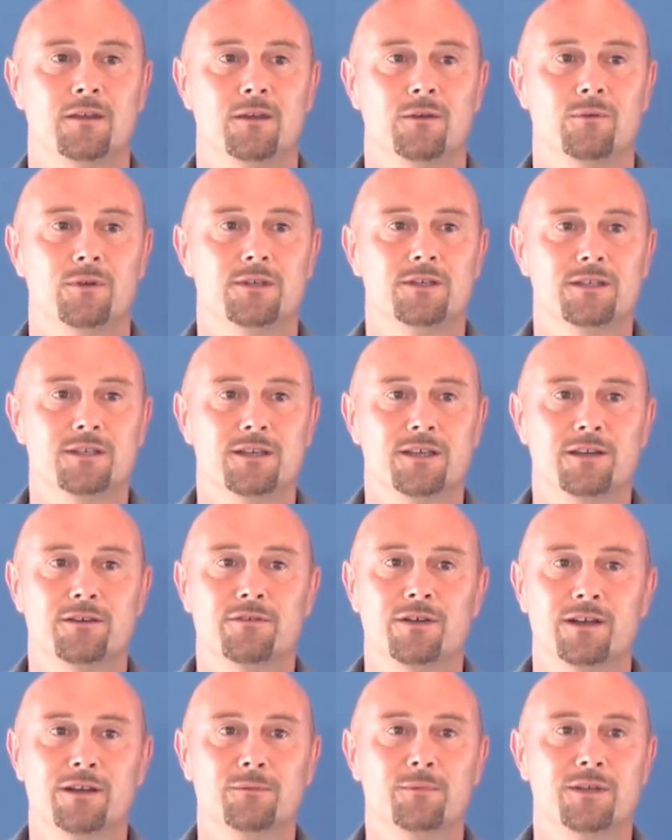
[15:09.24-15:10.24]
which is an
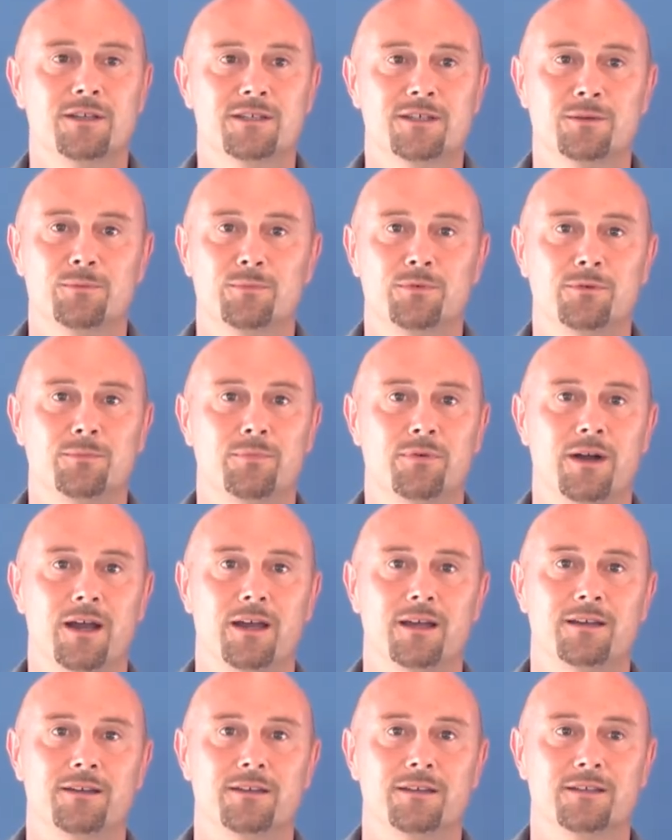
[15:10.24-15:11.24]
incredibly simple
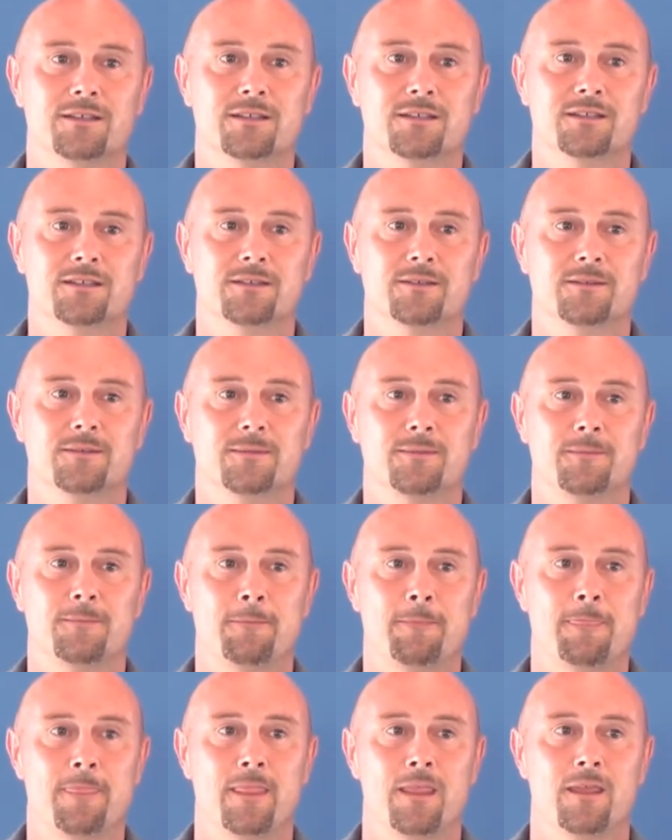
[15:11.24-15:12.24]
practice,
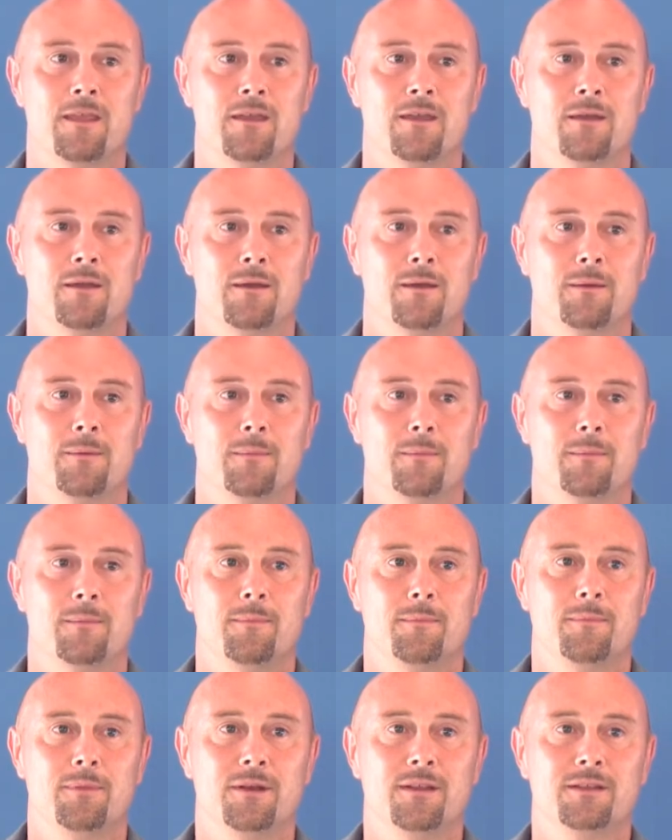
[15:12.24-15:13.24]

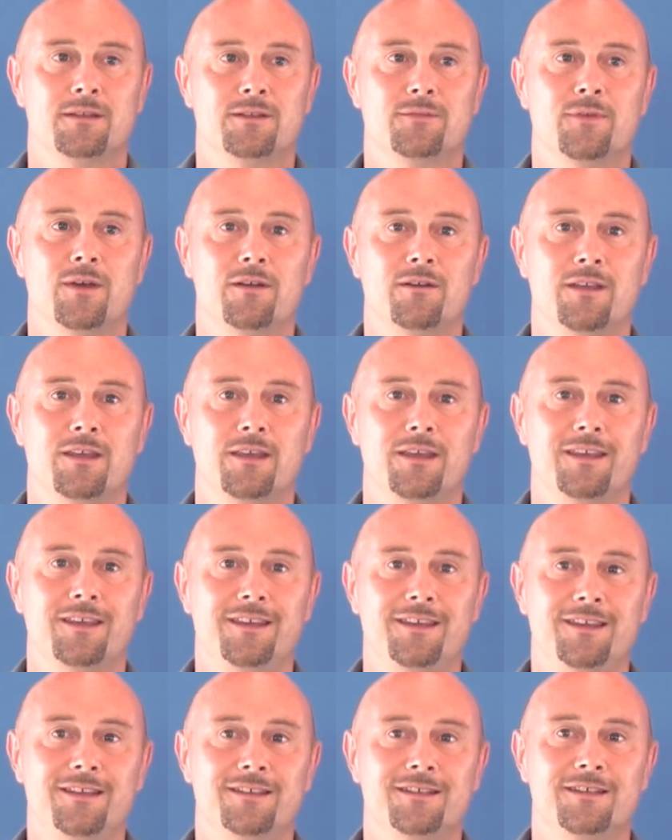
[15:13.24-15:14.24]
but it is very
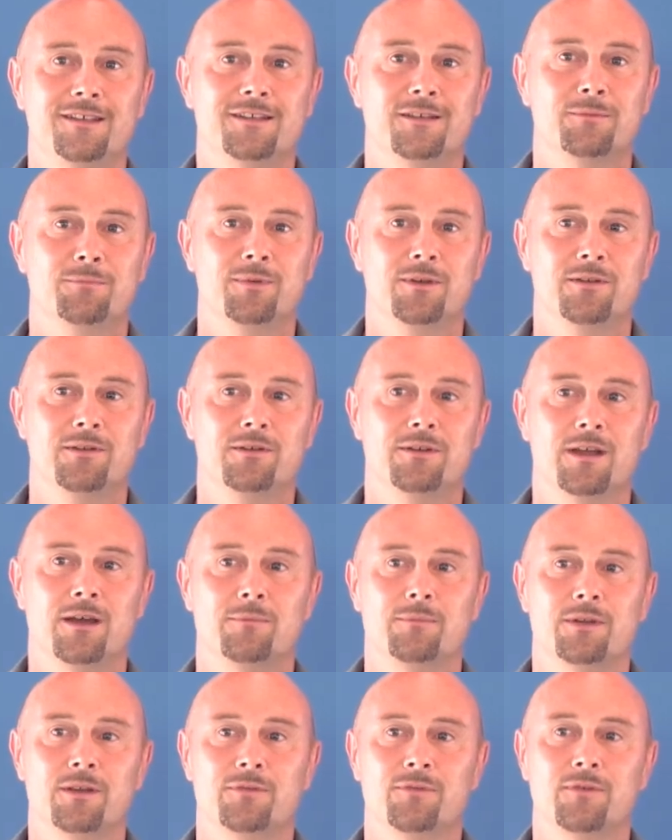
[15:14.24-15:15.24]
easy to build
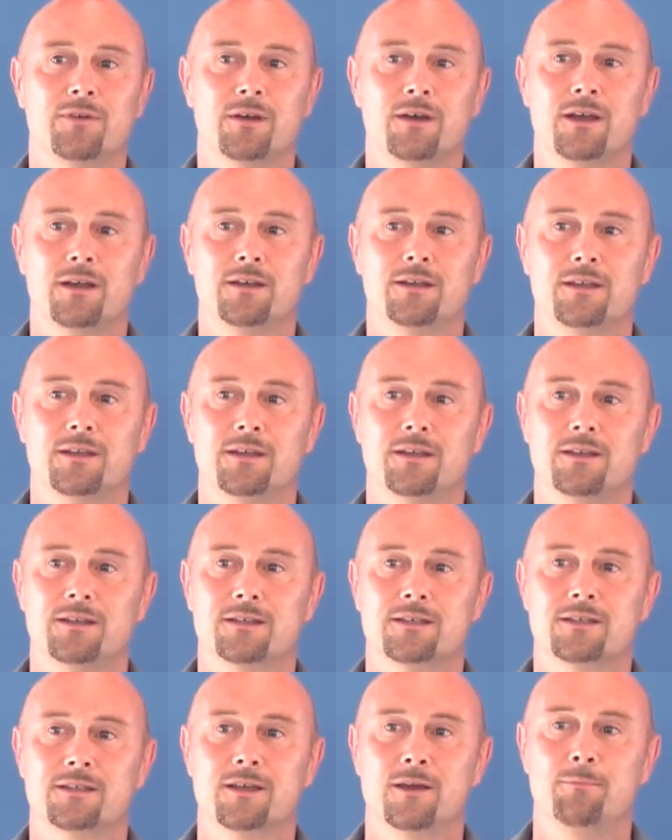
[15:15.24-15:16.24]
up different
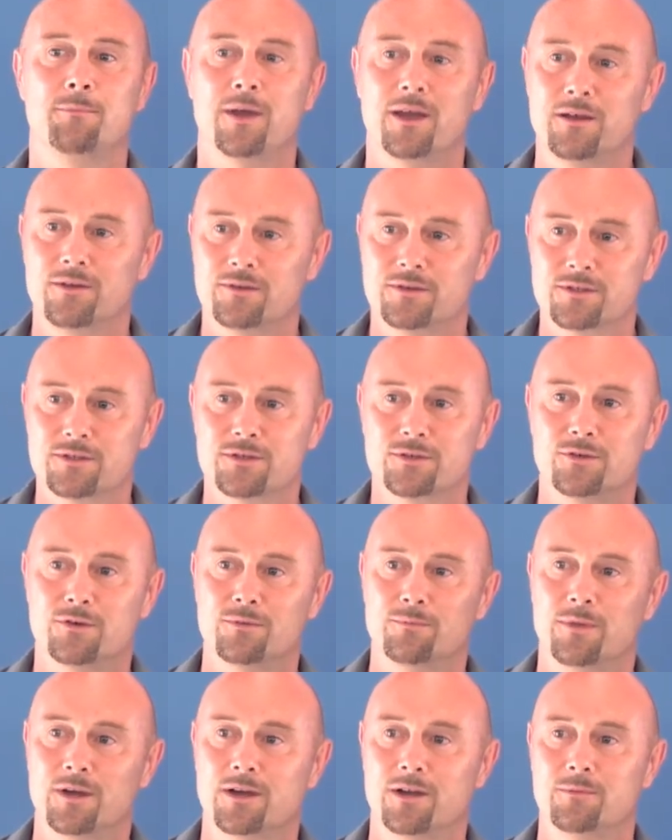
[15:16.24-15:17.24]
ideas about
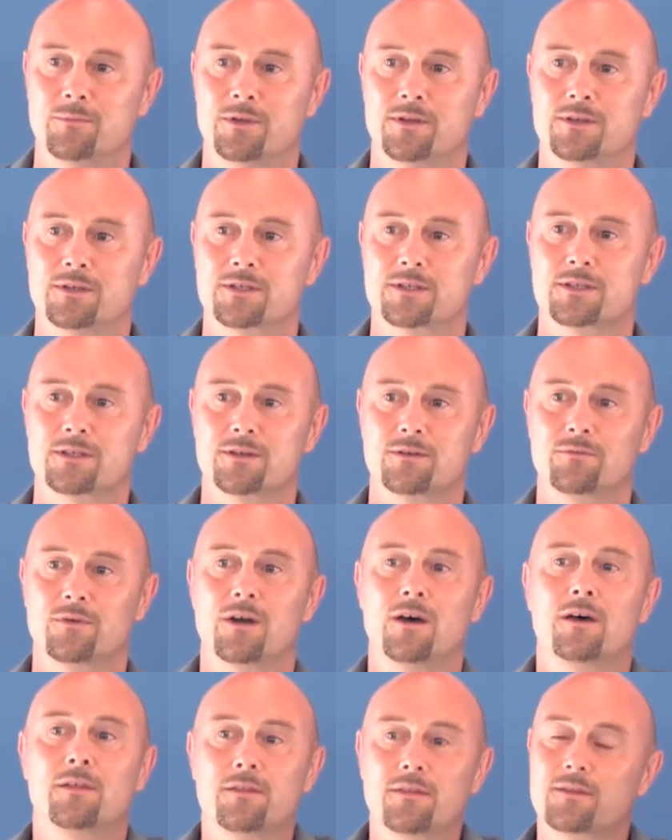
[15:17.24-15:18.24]
short moments
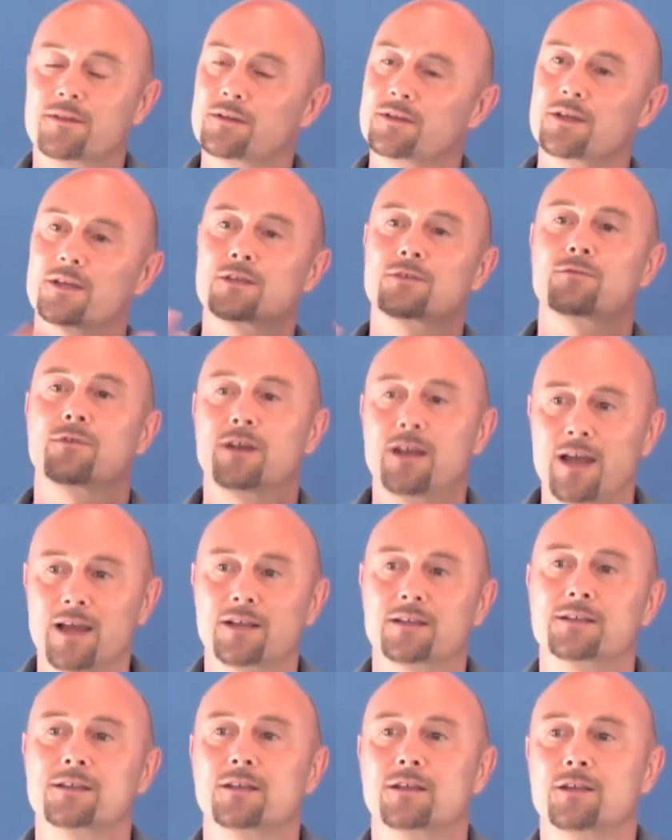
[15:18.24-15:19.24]
rather than just
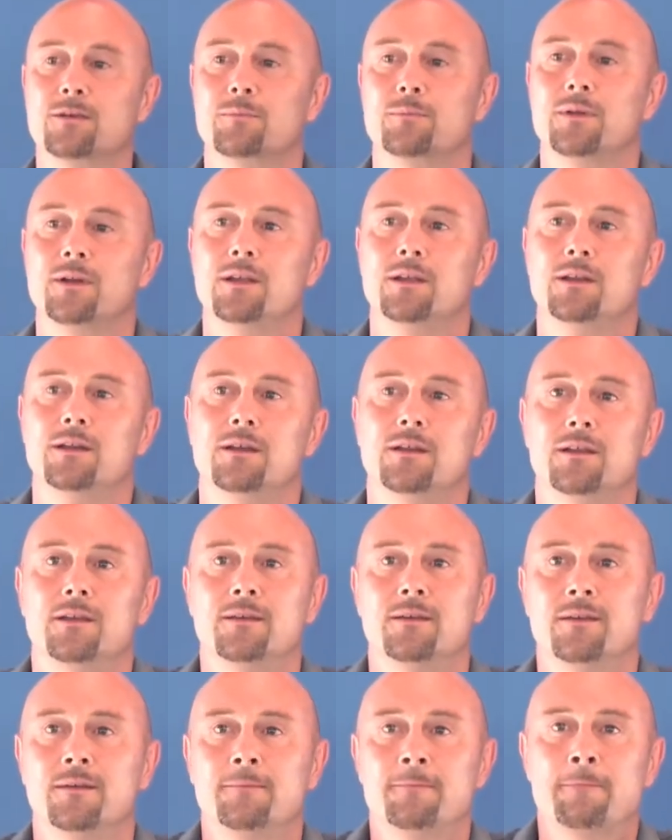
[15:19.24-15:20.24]
relaxing completely.
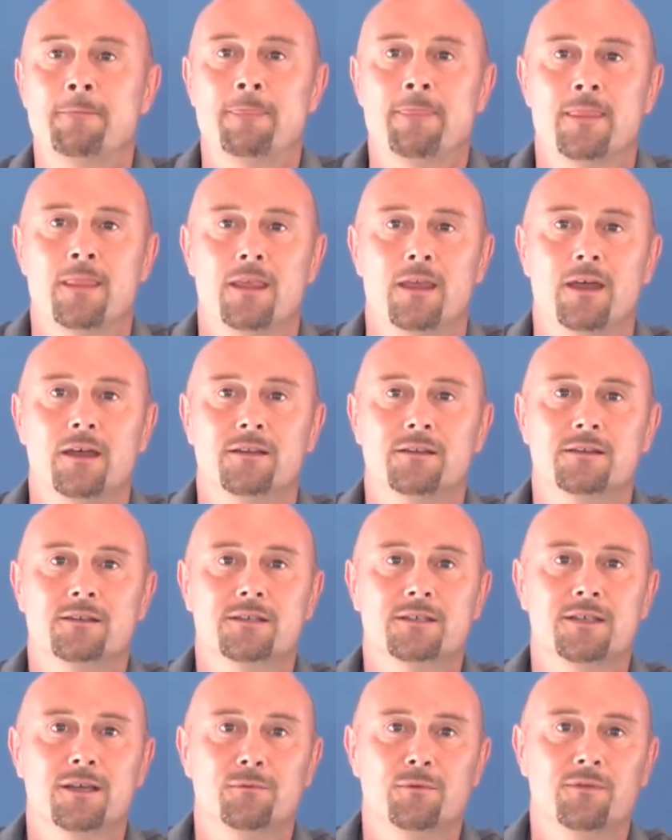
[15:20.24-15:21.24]
And
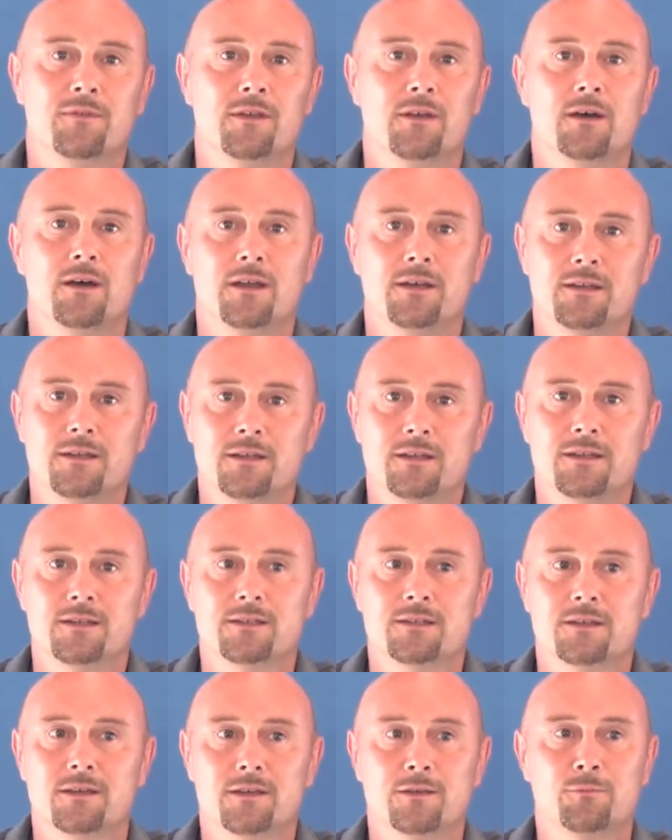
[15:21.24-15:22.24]
some of the
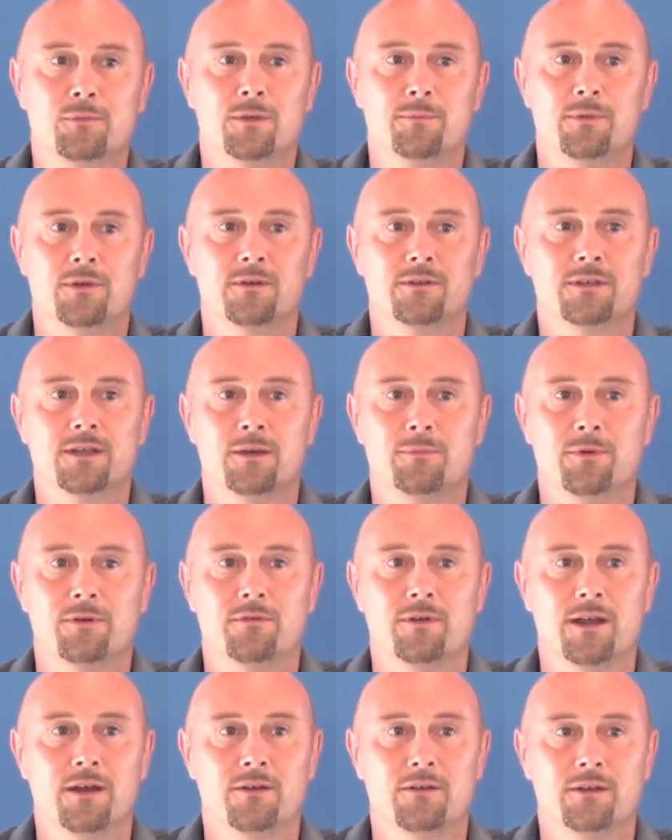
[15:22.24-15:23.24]
ideas that can be built up
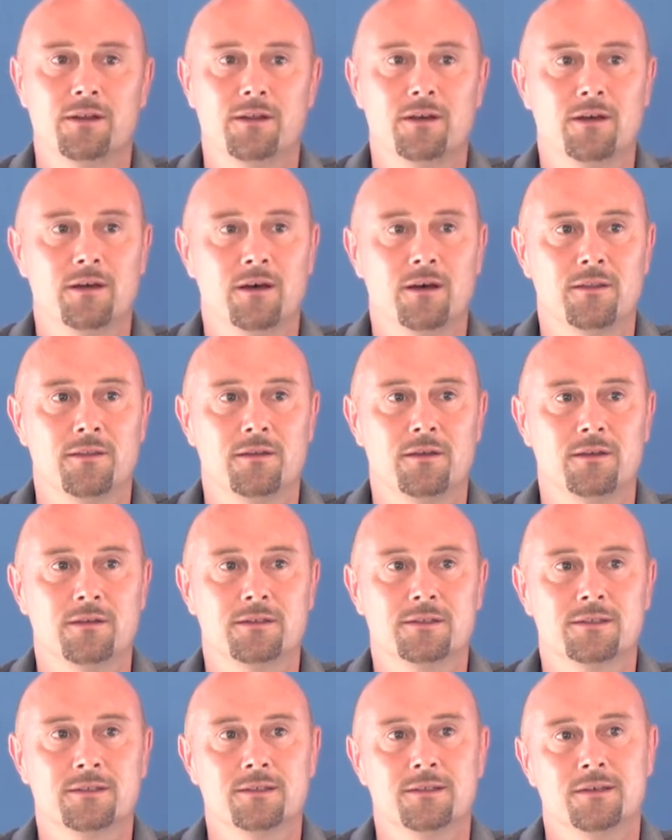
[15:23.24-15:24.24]
around it are
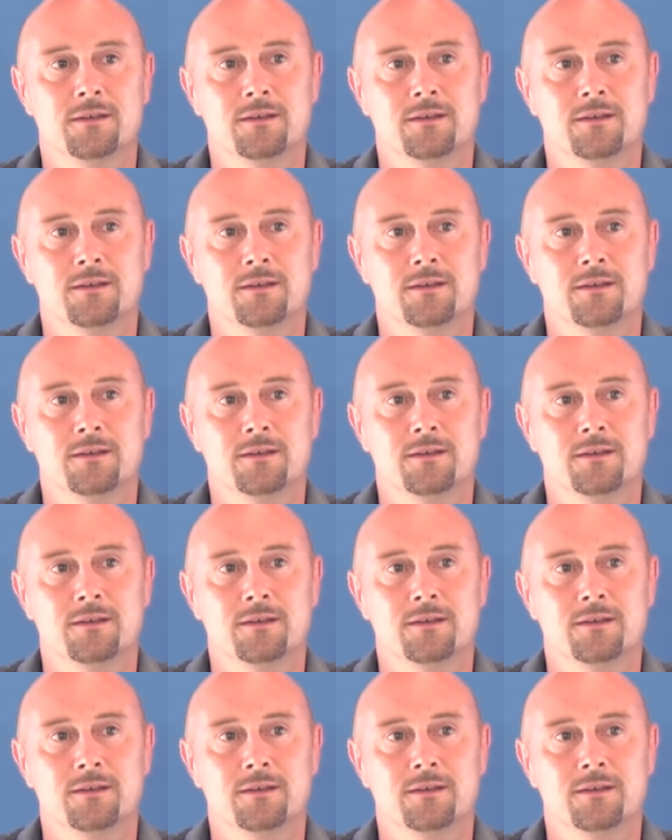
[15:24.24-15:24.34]
that